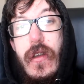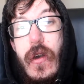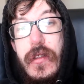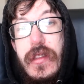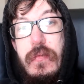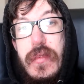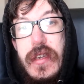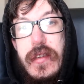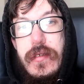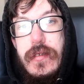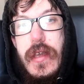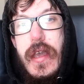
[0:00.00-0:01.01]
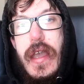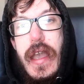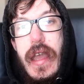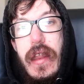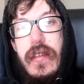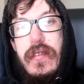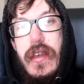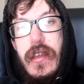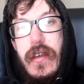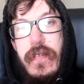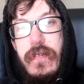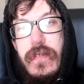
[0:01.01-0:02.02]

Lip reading: called the Beast, and it's like a